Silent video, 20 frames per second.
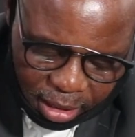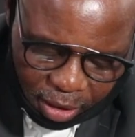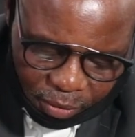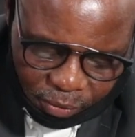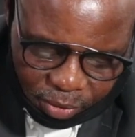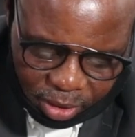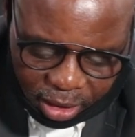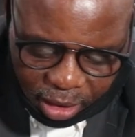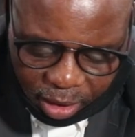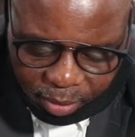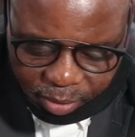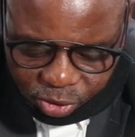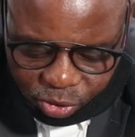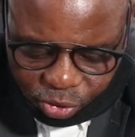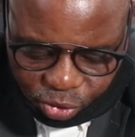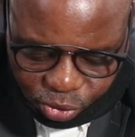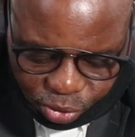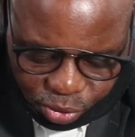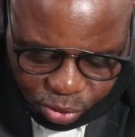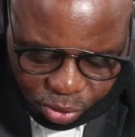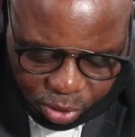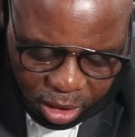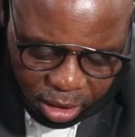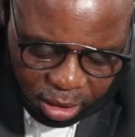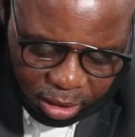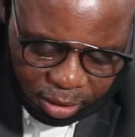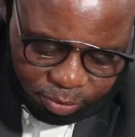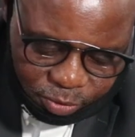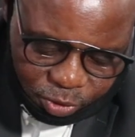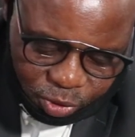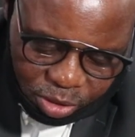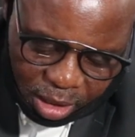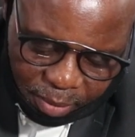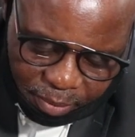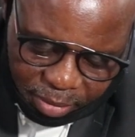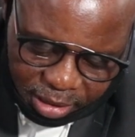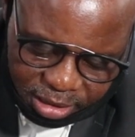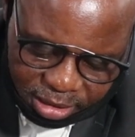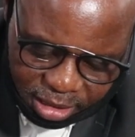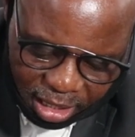Now, we come into to
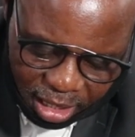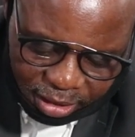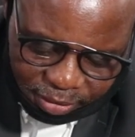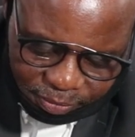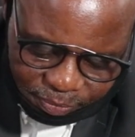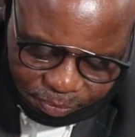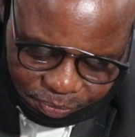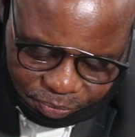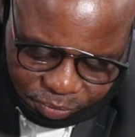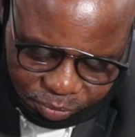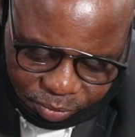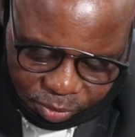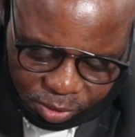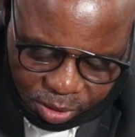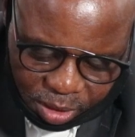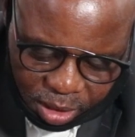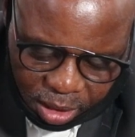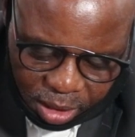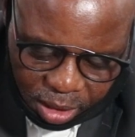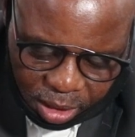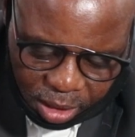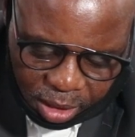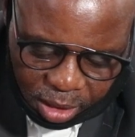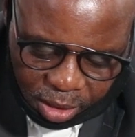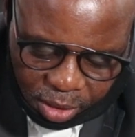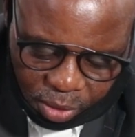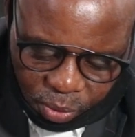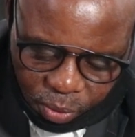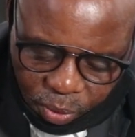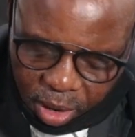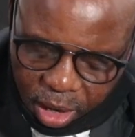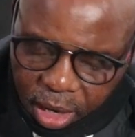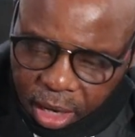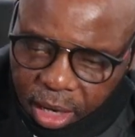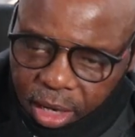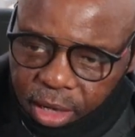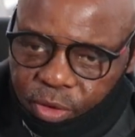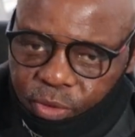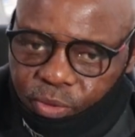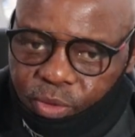number 10,
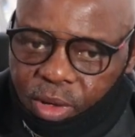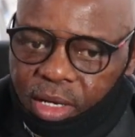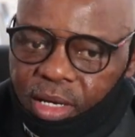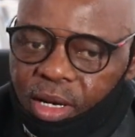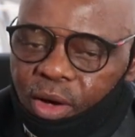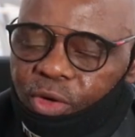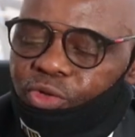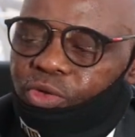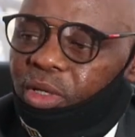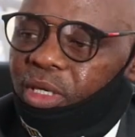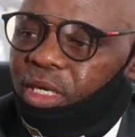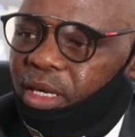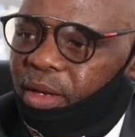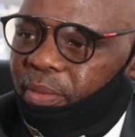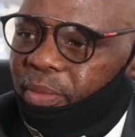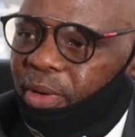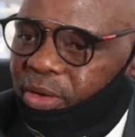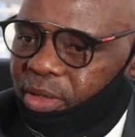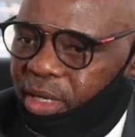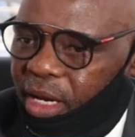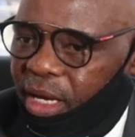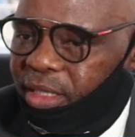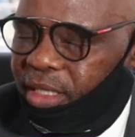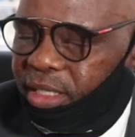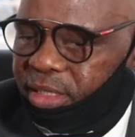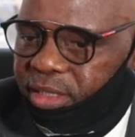where we are now talking about other